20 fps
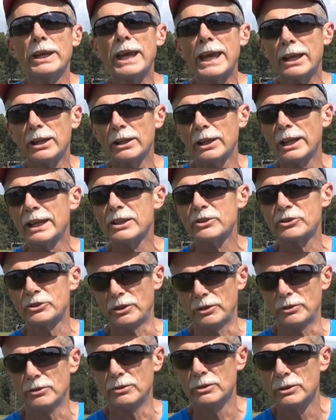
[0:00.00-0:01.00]
we had a
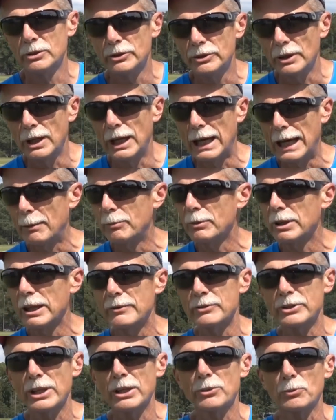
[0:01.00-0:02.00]
lesson, I
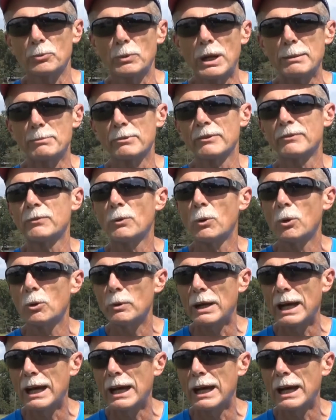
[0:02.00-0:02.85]
believe it was either right before